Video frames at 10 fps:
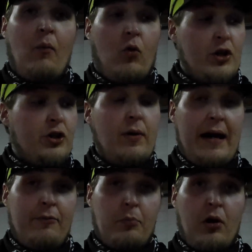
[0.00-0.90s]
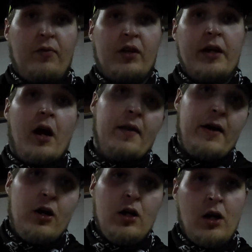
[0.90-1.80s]
Once you have it perfectly on
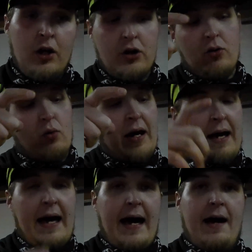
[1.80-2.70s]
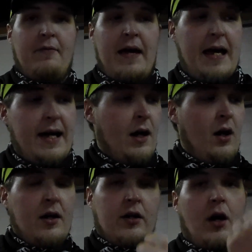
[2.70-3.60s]
there, you have a
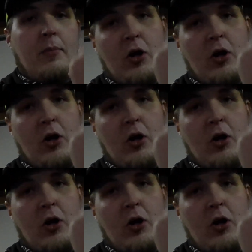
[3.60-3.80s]
number